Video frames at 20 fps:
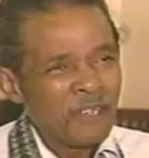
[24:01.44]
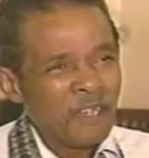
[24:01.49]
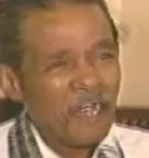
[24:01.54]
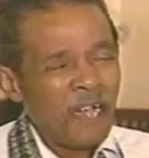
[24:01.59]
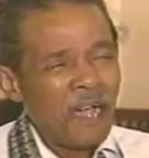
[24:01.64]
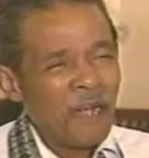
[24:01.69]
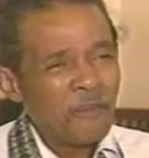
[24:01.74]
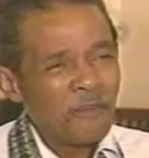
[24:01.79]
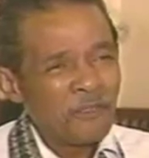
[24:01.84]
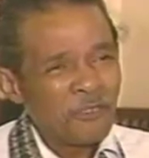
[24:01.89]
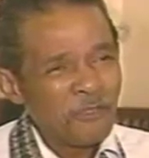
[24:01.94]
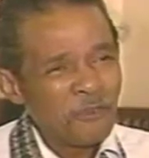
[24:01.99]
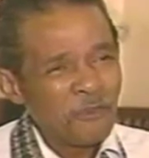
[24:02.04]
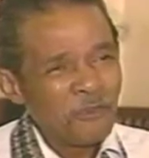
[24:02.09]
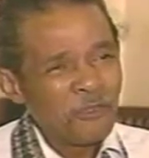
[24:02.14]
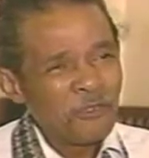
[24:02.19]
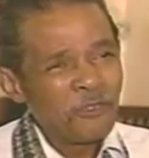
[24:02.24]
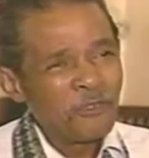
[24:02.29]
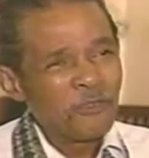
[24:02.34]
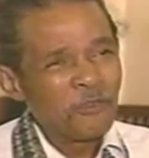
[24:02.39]
how were you
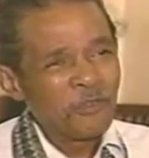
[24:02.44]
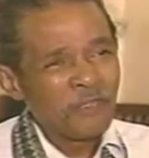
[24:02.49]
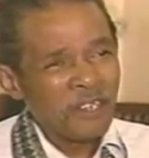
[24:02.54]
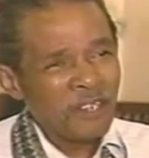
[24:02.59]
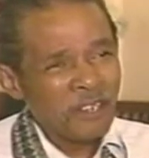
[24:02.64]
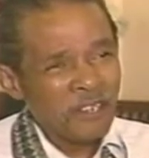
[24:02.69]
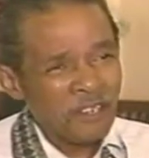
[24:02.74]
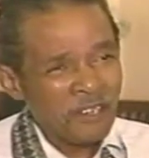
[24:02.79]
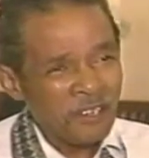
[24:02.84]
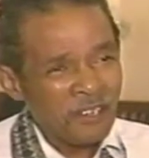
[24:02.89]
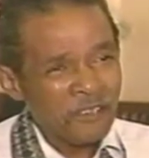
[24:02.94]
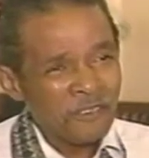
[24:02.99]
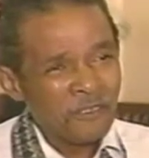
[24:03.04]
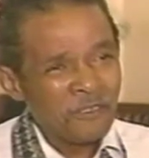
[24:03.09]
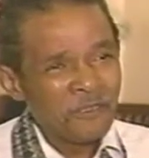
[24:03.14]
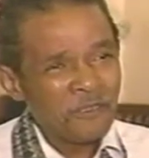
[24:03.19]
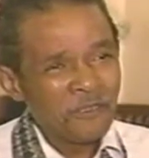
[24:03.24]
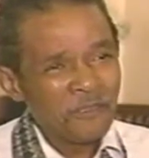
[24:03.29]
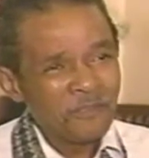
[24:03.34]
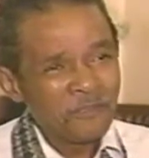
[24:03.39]
when you were that age, you
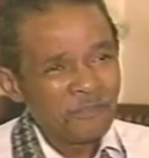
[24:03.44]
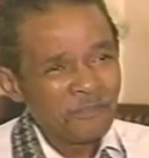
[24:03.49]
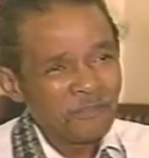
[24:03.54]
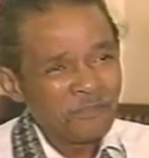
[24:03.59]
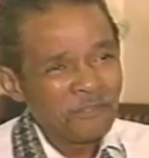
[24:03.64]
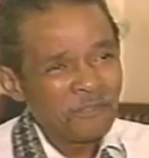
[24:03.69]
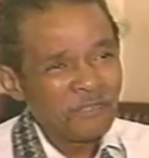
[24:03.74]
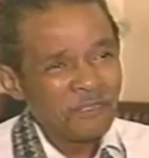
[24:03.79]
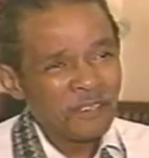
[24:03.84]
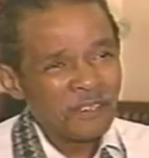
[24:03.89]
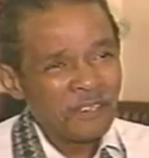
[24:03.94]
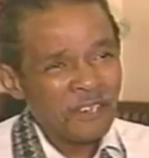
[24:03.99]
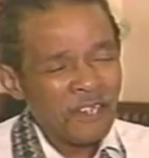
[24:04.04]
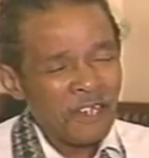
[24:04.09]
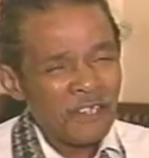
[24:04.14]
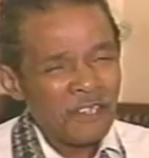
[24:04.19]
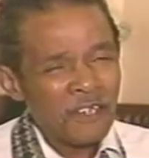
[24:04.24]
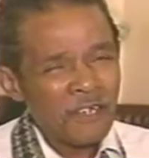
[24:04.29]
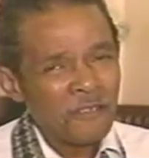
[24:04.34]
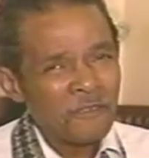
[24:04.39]
know?
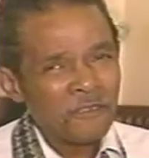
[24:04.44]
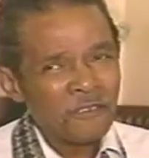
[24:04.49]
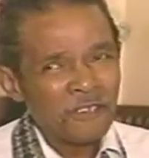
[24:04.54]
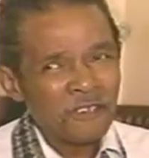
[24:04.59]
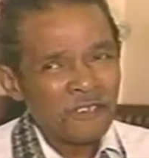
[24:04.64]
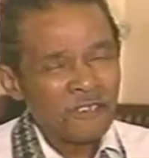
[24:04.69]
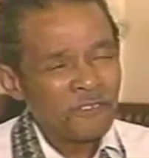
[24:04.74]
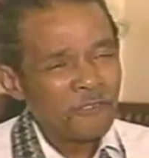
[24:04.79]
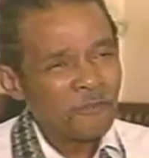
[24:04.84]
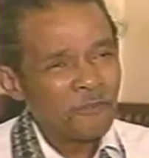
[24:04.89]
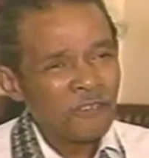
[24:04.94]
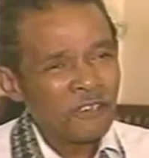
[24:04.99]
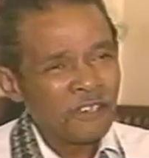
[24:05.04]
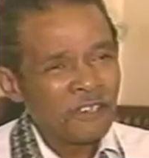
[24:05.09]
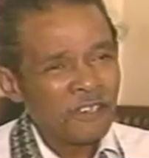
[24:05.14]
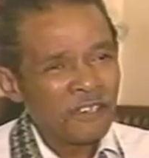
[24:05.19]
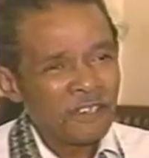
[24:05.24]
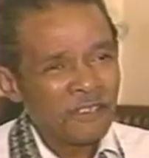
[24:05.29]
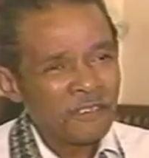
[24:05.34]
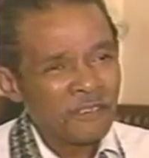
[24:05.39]
I don't think he's 20
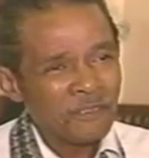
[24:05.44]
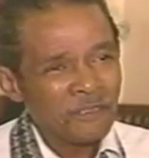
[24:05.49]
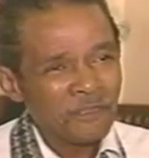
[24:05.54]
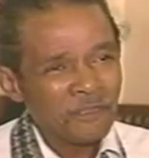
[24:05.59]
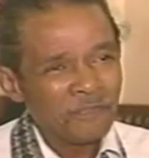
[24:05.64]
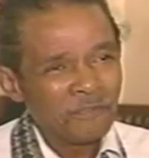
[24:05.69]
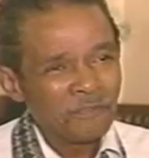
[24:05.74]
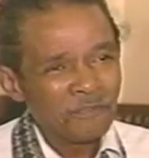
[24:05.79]
yet, you know?